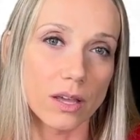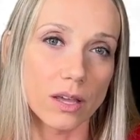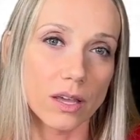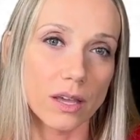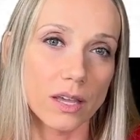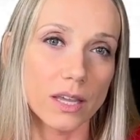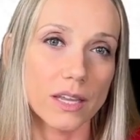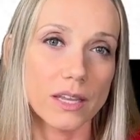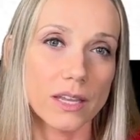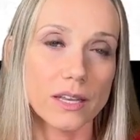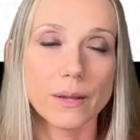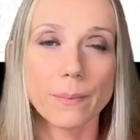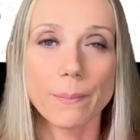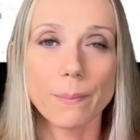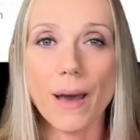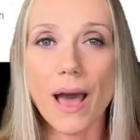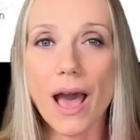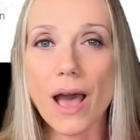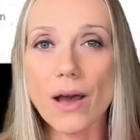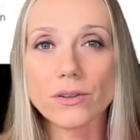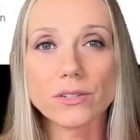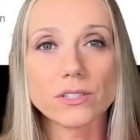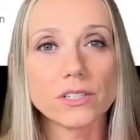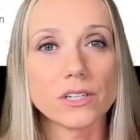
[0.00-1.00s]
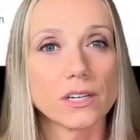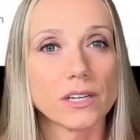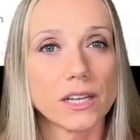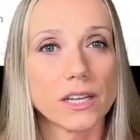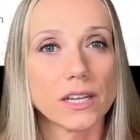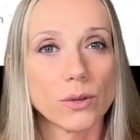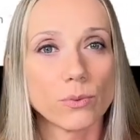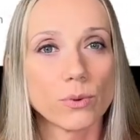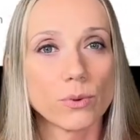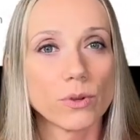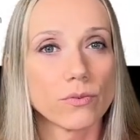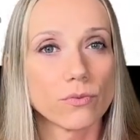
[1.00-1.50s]
in the powder
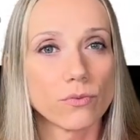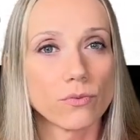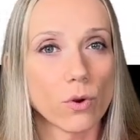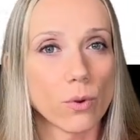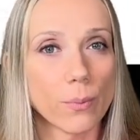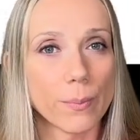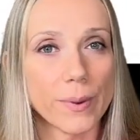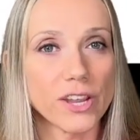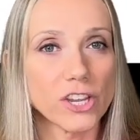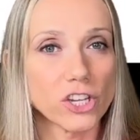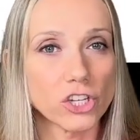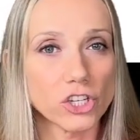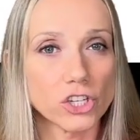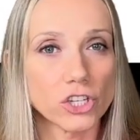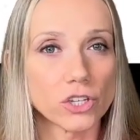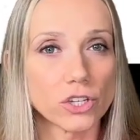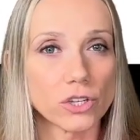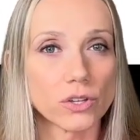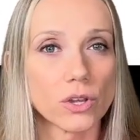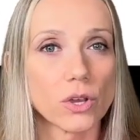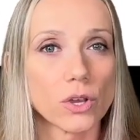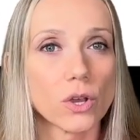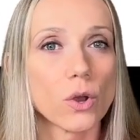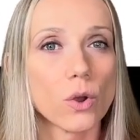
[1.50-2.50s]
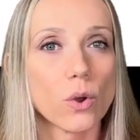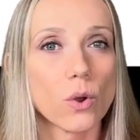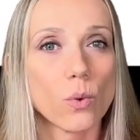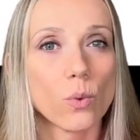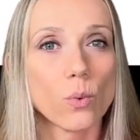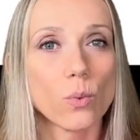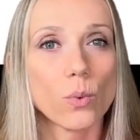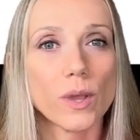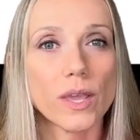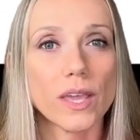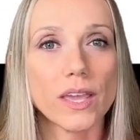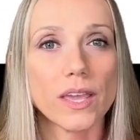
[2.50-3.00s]
liquid formation,
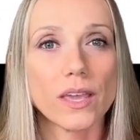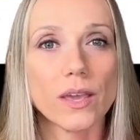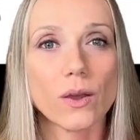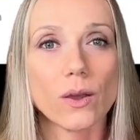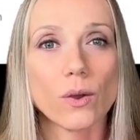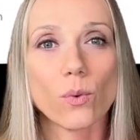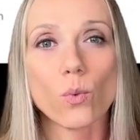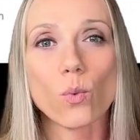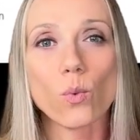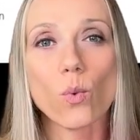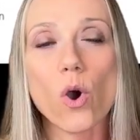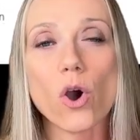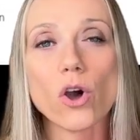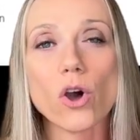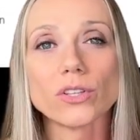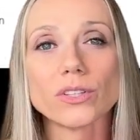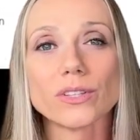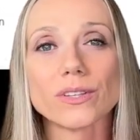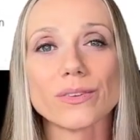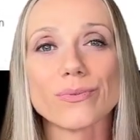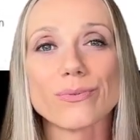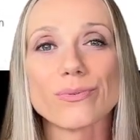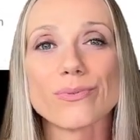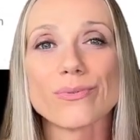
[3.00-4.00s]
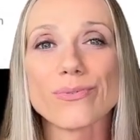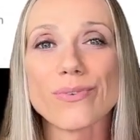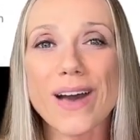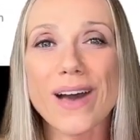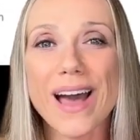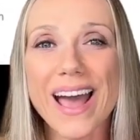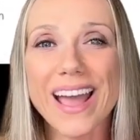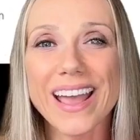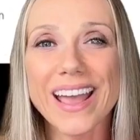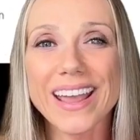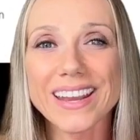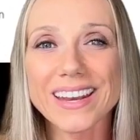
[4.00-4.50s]
we want
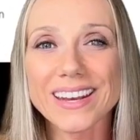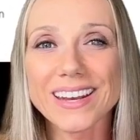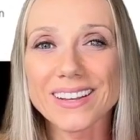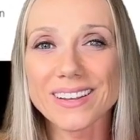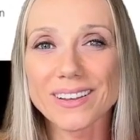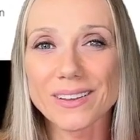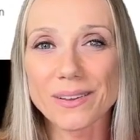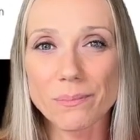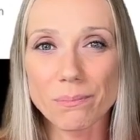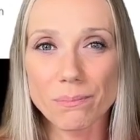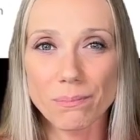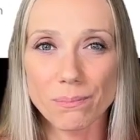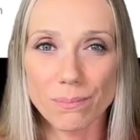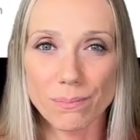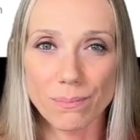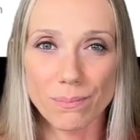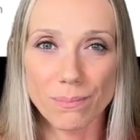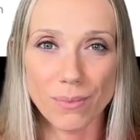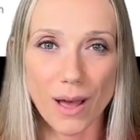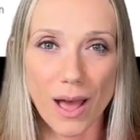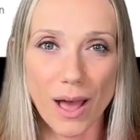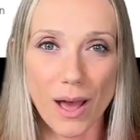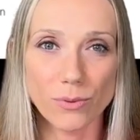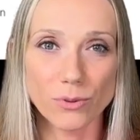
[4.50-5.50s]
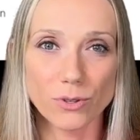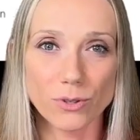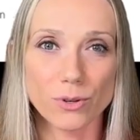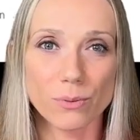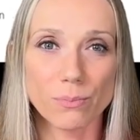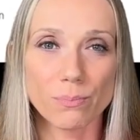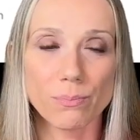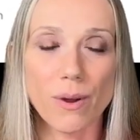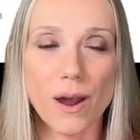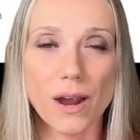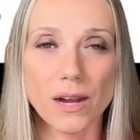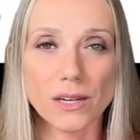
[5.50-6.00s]
fine powder
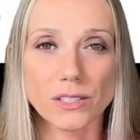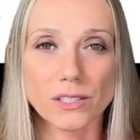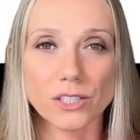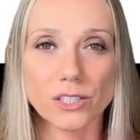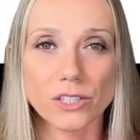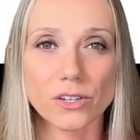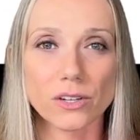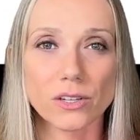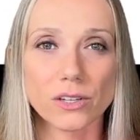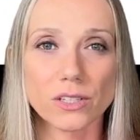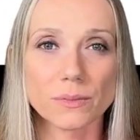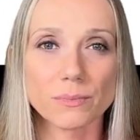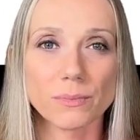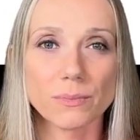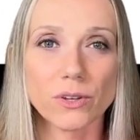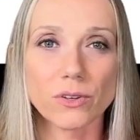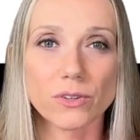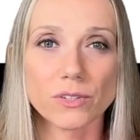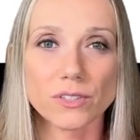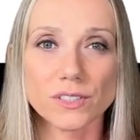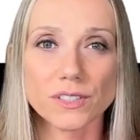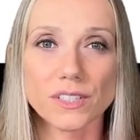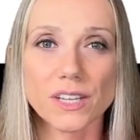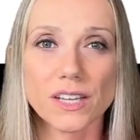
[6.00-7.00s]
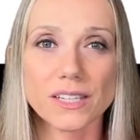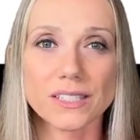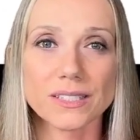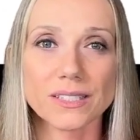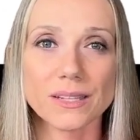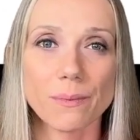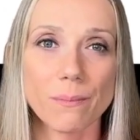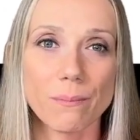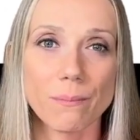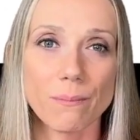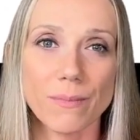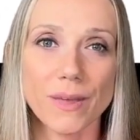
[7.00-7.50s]
particles because this
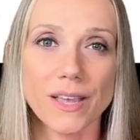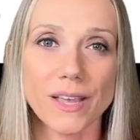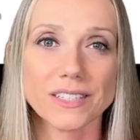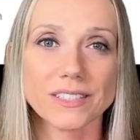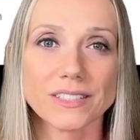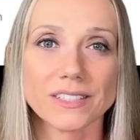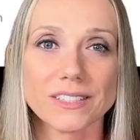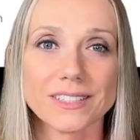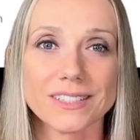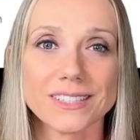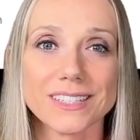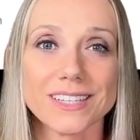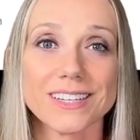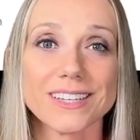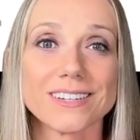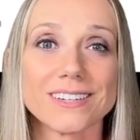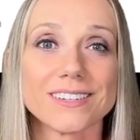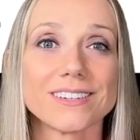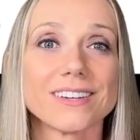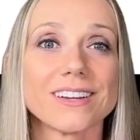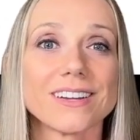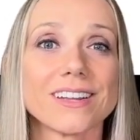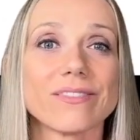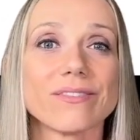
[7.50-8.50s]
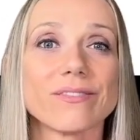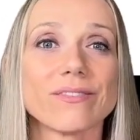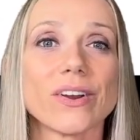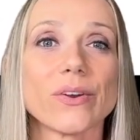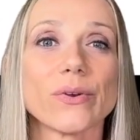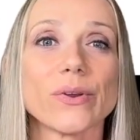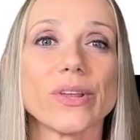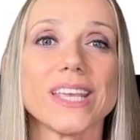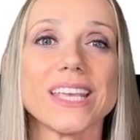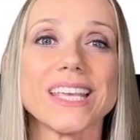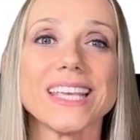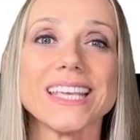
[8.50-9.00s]
makes the sealer
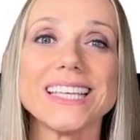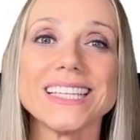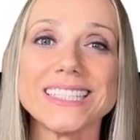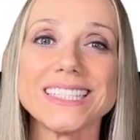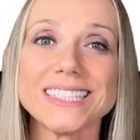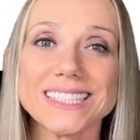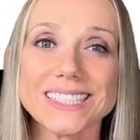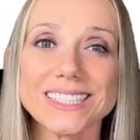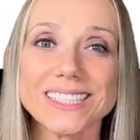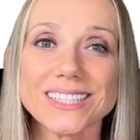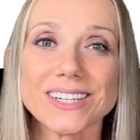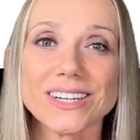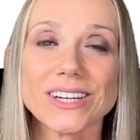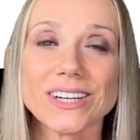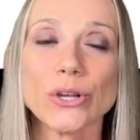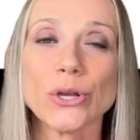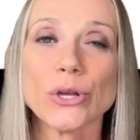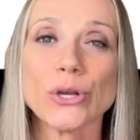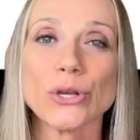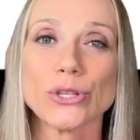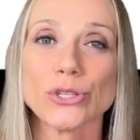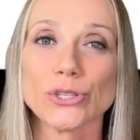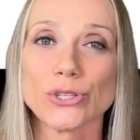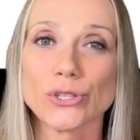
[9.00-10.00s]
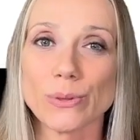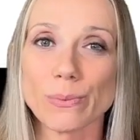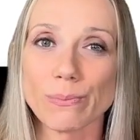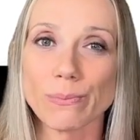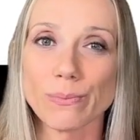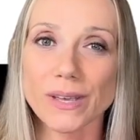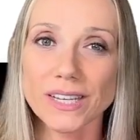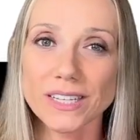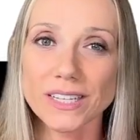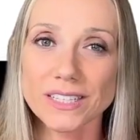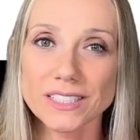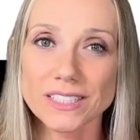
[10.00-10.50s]
very easier to
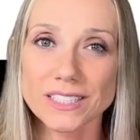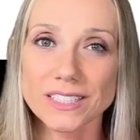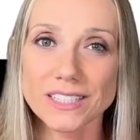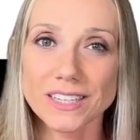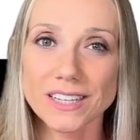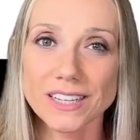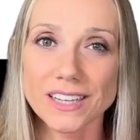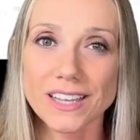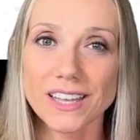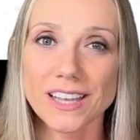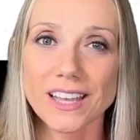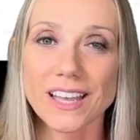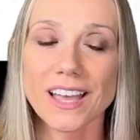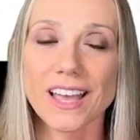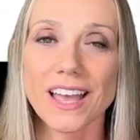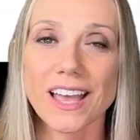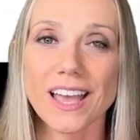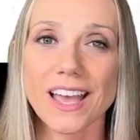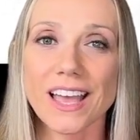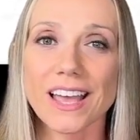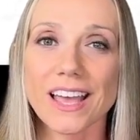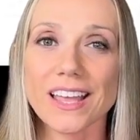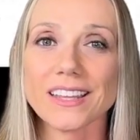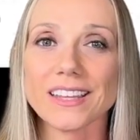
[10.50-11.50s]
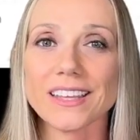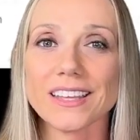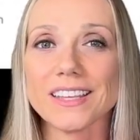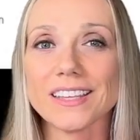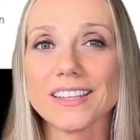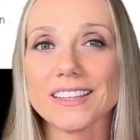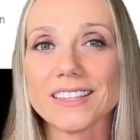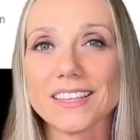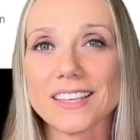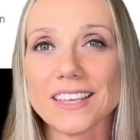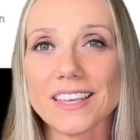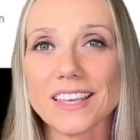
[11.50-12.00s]
mix and
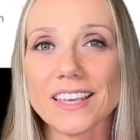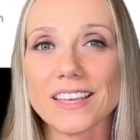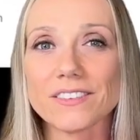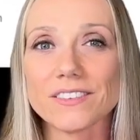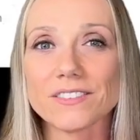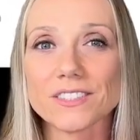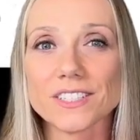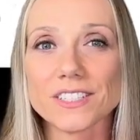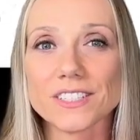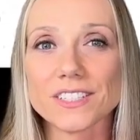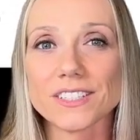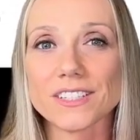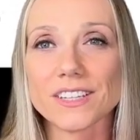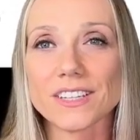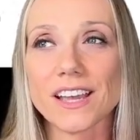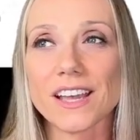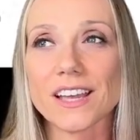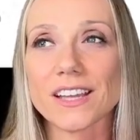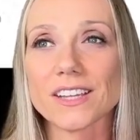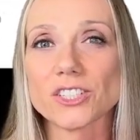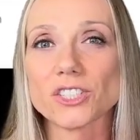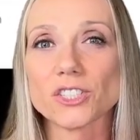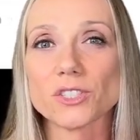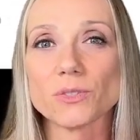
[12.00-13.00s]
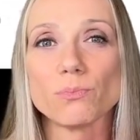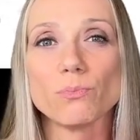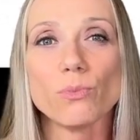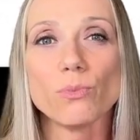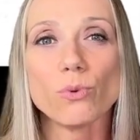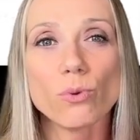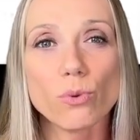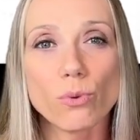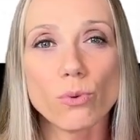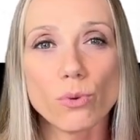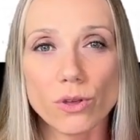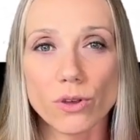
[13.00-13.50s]
it gives a
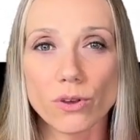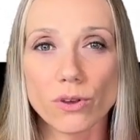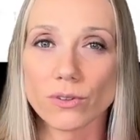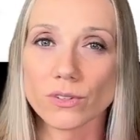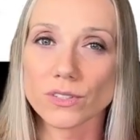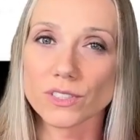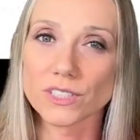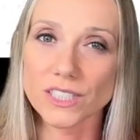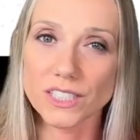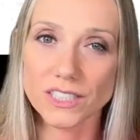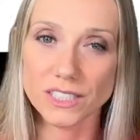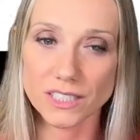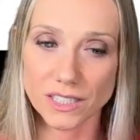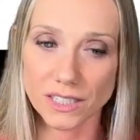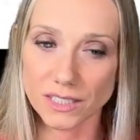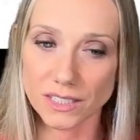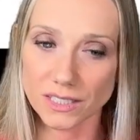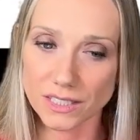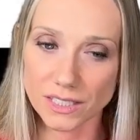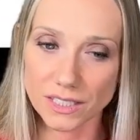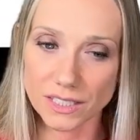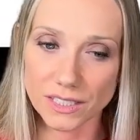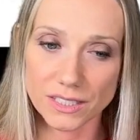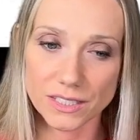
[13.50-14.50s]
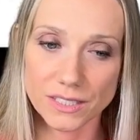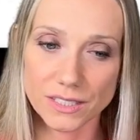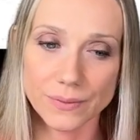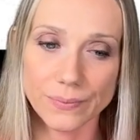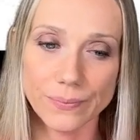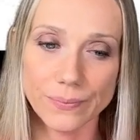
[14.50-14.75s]
smooth consistency.